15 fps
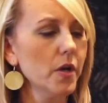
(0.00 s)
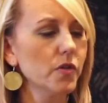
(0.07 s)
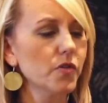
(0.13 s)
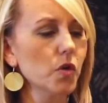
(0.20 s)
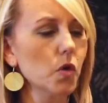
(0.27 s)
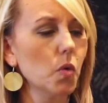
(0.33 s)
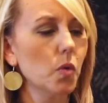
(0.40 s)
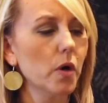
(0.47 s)

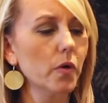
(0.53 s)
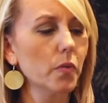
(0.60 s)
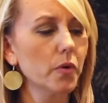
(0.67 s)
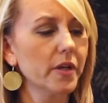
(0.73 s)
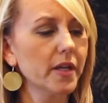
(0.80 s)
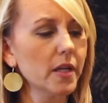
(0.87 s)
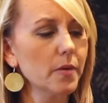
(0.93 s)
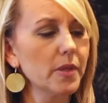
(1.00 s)
So what
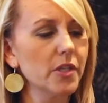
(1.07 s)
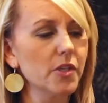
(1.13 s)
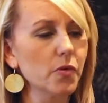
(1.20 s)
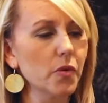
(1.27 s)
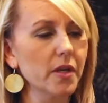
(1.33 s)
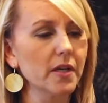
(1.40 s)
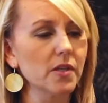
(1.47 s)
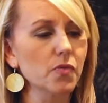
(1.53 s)
we're going to be
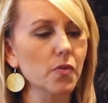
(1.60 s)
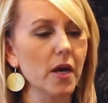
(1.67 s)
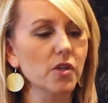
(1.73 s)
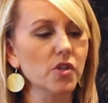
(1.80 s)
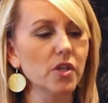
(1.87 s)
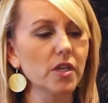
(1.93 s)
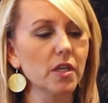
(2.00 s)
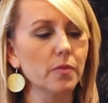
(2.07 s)
doing is we're
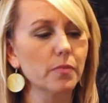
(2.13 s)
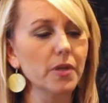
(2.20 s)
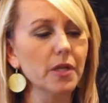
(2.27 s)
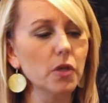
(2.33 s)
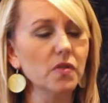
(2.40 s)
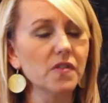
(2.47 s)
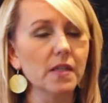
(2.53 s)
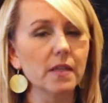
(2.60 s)
actually going to be
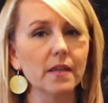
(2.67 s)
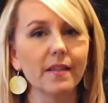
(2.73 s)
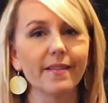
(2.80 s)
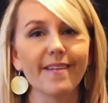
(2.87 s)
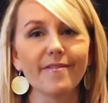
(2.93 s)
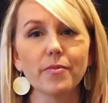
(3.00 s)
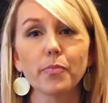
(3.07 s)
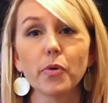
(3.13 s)
using the
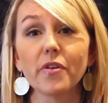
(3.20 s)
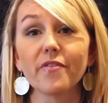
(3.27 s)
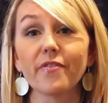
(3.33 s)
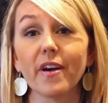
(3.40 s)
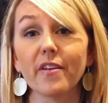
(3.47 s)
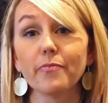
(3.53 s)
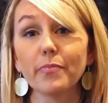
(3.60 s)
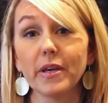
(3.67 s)

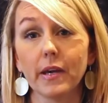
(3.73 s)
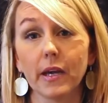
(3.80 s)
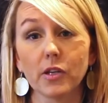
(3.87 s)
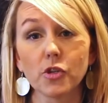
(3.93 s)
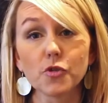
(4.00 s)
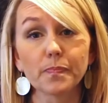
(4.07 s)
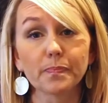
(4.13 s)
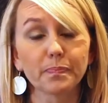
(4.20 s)
11.5 pH,